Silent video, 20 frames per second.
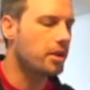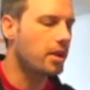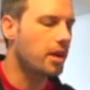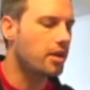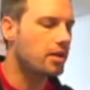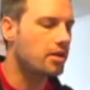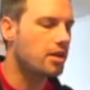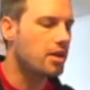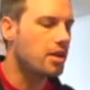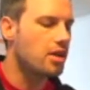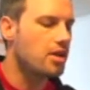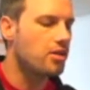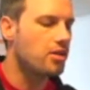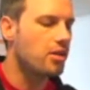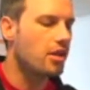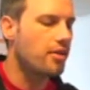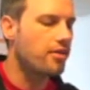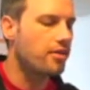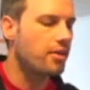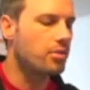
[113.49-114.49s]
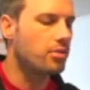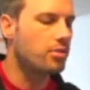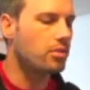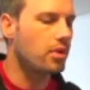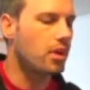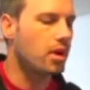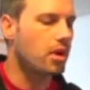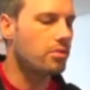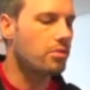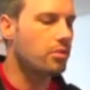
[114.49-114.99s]
that you have a
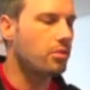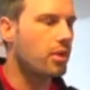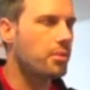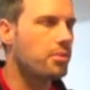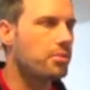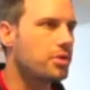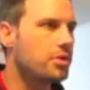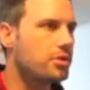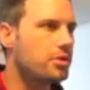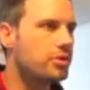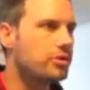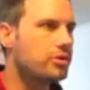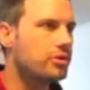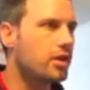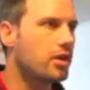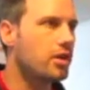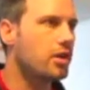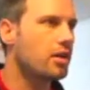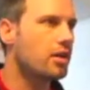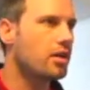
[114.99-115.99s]
web producer